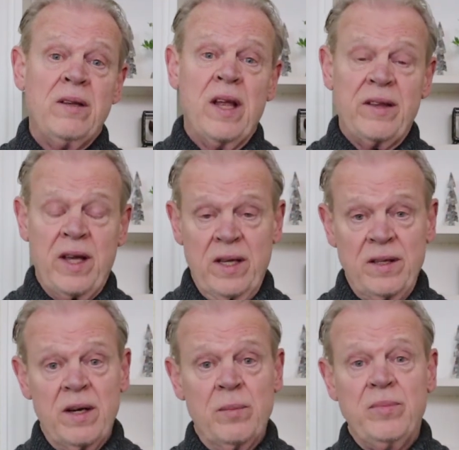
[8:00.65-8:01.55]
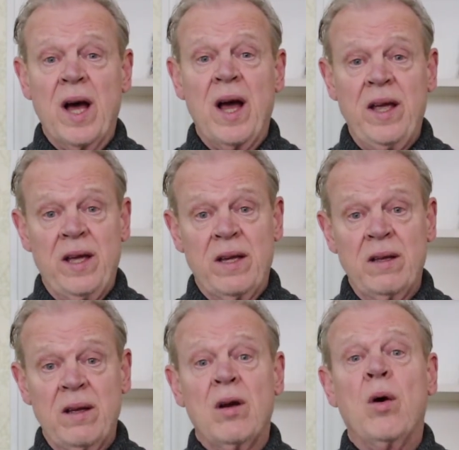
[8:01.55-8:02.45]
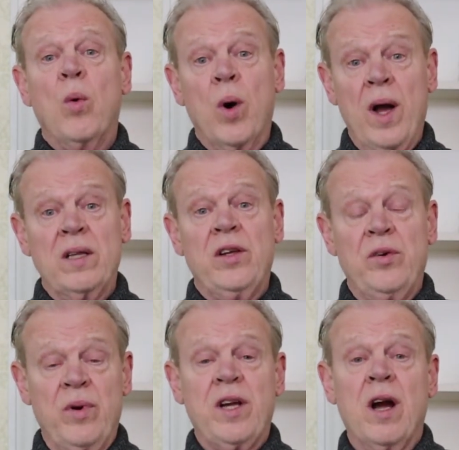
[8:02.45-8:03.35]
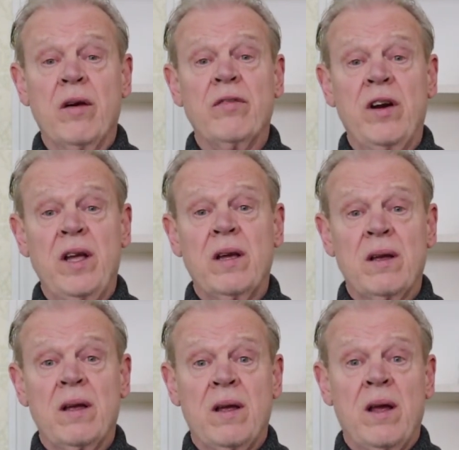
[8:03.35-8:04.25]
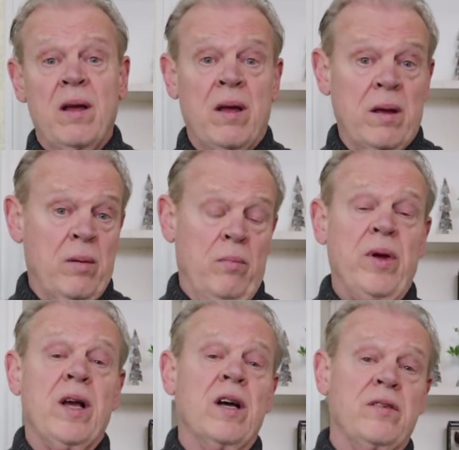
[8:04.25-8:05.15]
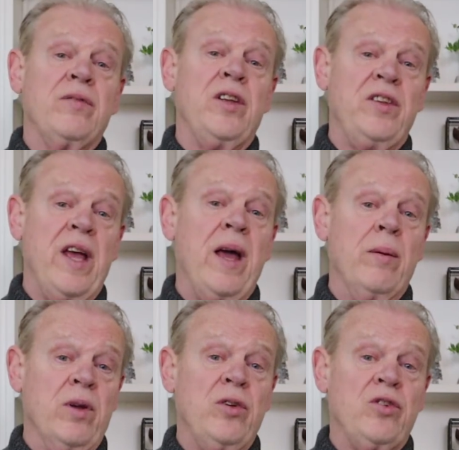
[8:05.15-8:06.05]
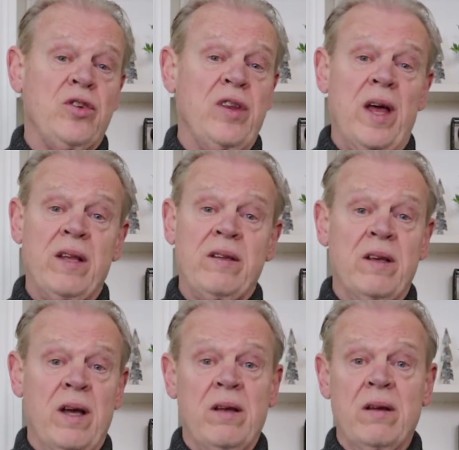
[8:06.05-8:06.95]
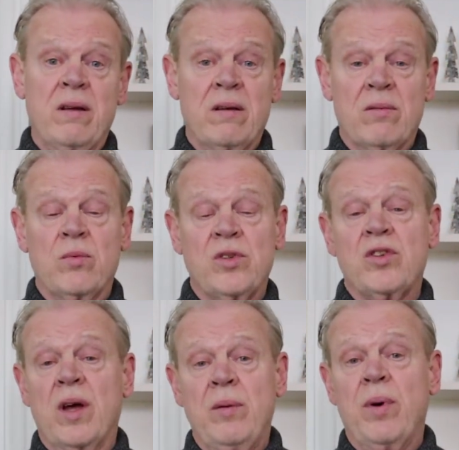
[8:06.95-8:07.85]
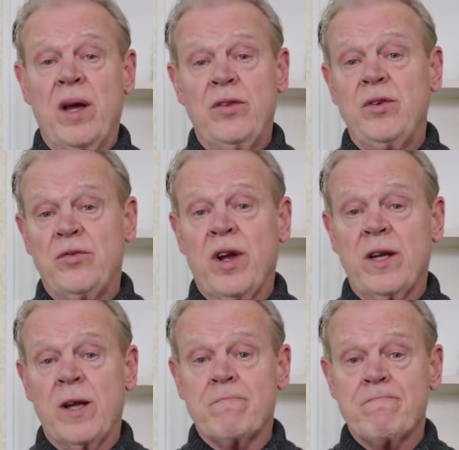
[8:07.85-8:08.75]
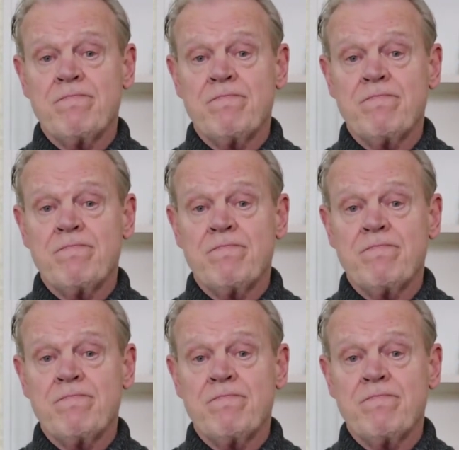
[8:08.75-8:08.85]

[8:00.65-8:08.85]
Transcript: that they ended up dying while in recovery because of the damage that was done by their drinking.